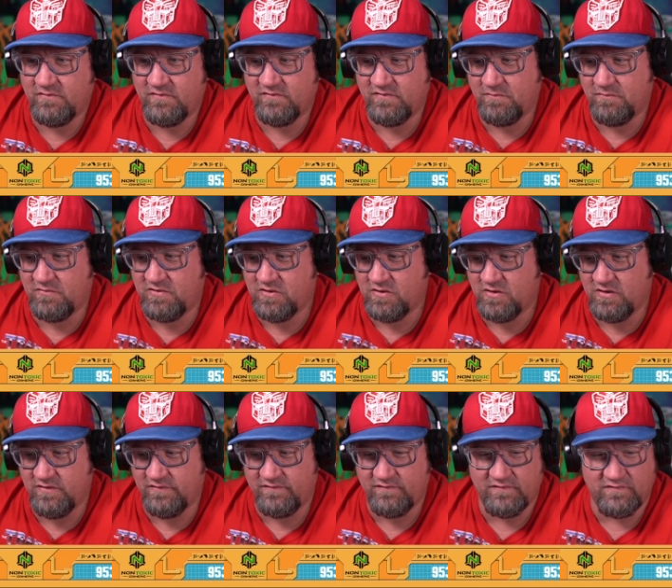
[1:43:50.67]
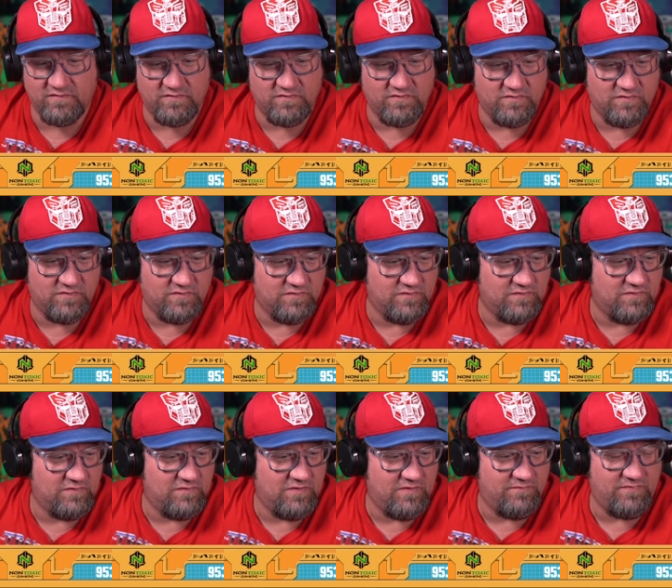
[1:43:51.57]
So I'm curious
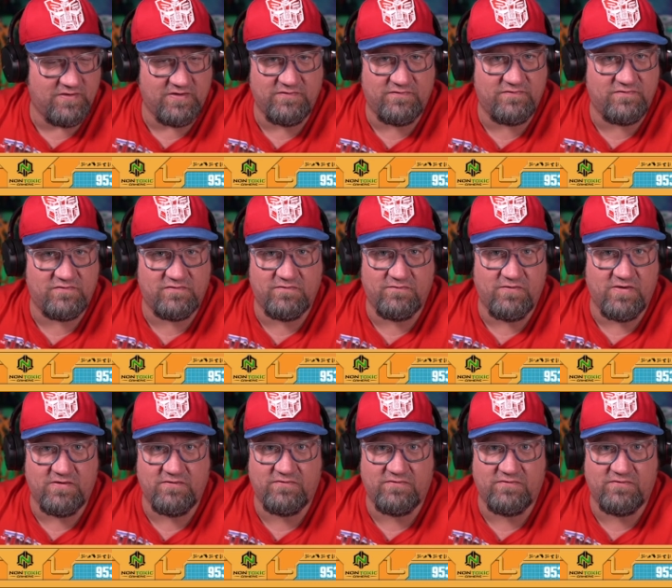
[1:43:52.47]
if I